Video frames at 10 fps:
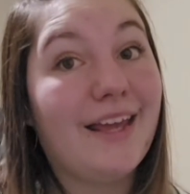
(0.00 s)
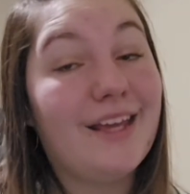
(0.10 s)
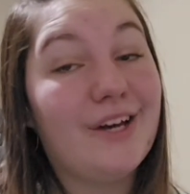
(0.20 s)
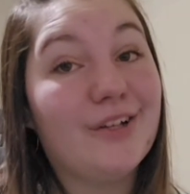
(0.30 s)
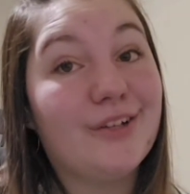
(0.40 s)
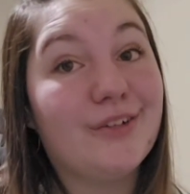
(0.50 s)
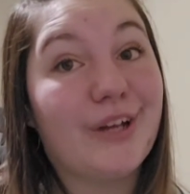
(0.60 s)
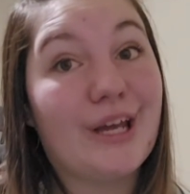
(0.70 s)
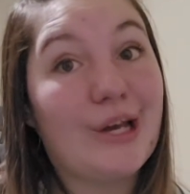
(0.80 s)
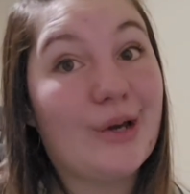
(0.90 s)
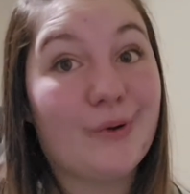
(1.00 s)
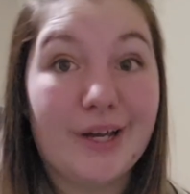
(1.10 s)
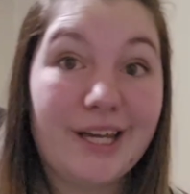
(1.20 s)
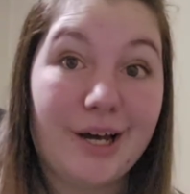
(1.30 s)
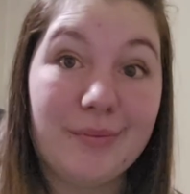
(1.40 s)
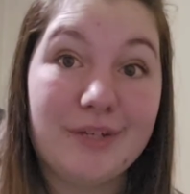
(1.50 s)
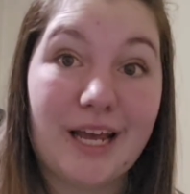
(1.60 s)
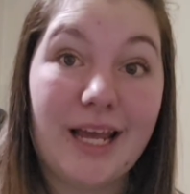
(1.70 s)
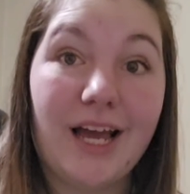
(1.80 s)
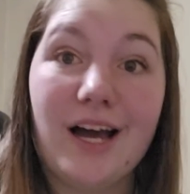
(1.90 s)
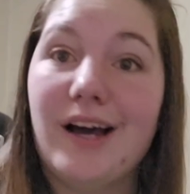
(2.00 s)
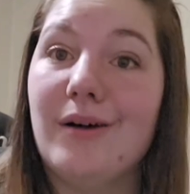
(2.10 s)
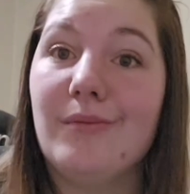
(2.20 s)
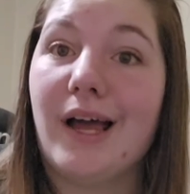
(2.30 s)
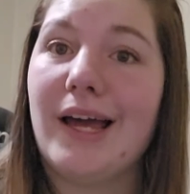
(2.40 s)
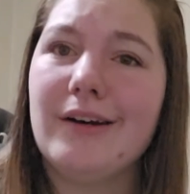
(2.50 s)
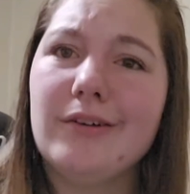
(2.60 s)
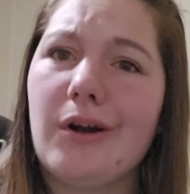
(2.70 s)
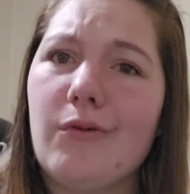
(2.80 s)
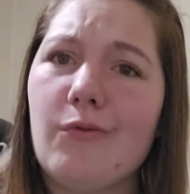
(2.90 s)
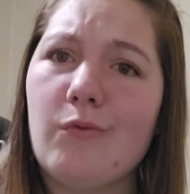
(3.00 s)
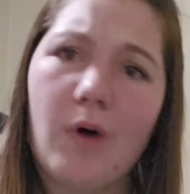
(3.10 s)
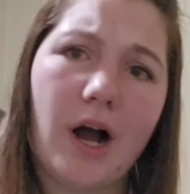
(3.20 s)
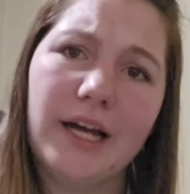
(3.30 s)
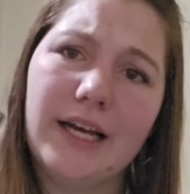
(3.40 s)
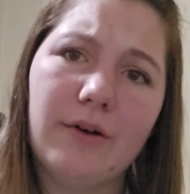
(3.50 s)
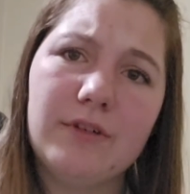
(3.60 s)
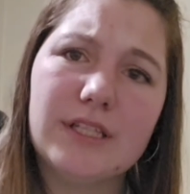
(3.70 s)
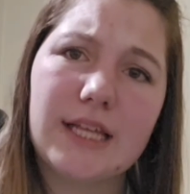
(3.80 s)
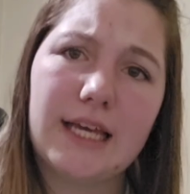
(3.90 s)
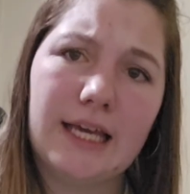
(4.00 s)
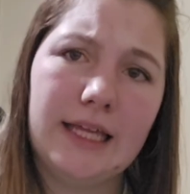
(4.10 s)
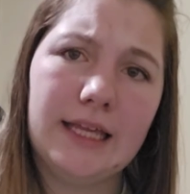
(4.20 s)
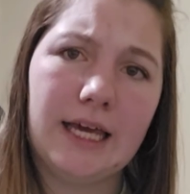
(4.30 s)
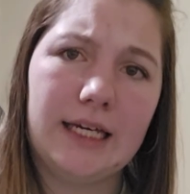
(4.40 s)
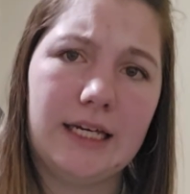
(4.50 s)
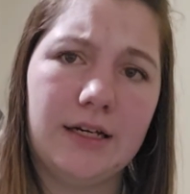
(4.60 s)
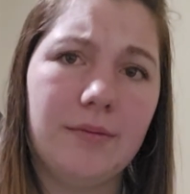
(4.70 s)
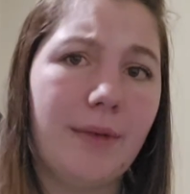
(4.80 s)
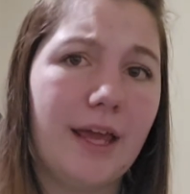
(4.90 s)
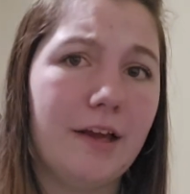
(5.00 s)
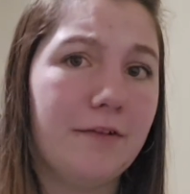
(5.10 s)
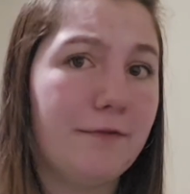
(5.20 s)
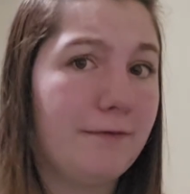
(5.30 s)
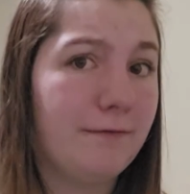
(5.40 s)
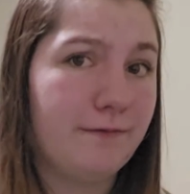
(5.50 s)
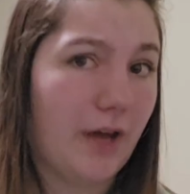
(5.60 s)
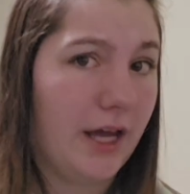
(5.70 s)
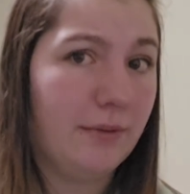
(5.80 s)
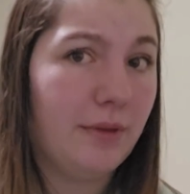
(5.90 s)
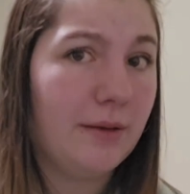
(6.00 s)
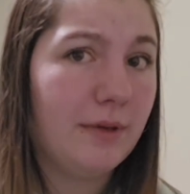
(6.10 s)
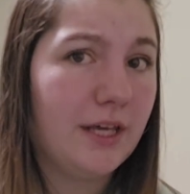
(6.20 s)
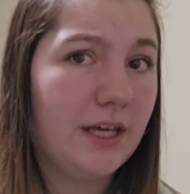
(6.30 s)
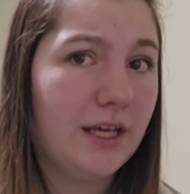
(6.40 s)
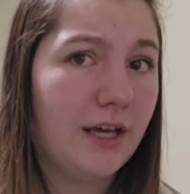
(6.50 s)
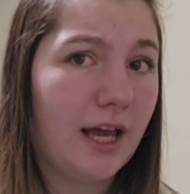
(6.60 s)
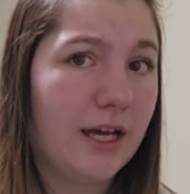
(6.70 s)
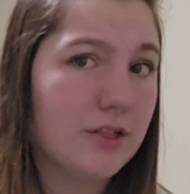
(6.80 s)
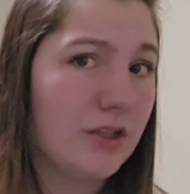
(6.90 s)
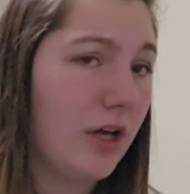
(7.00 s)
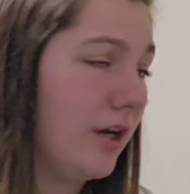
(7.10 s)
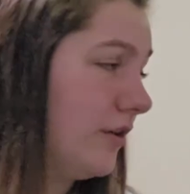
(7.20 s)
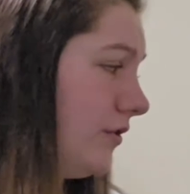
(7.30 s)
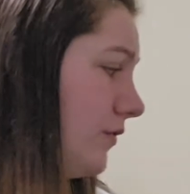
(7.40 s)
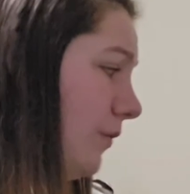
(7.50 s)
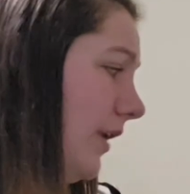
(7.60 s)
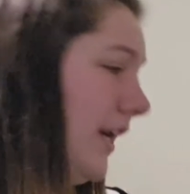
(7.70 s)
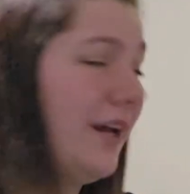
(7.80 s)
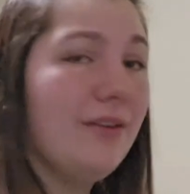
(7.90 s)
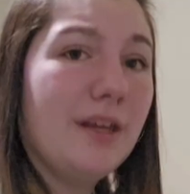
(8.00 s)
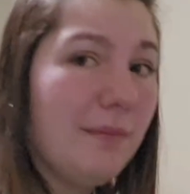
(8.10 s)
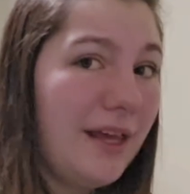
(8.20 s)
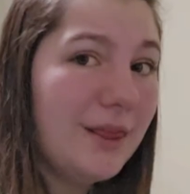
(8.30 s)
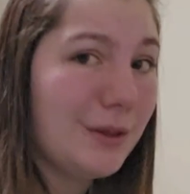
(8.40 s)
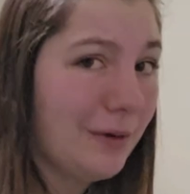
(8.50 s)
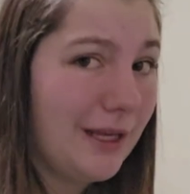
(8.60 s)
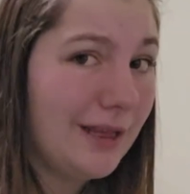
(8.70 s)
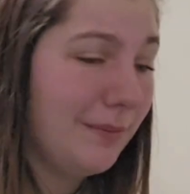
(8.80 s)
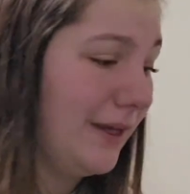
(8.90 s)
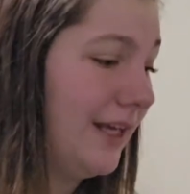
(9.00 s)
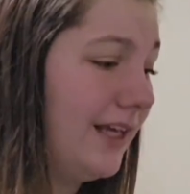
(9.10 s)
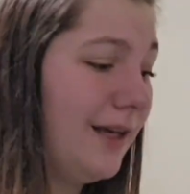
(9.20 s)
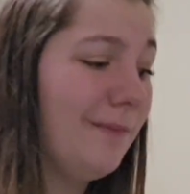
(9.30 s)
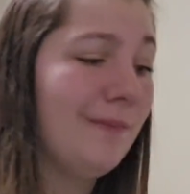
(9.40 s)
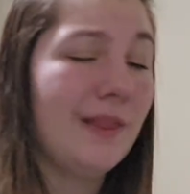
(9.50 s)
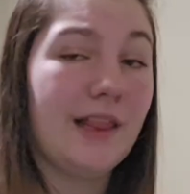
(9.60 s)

Hey y'all, doing a quick update. I don't know why I was thinking that I needed to make 5 baby axolotls when I only made 3 in the pink.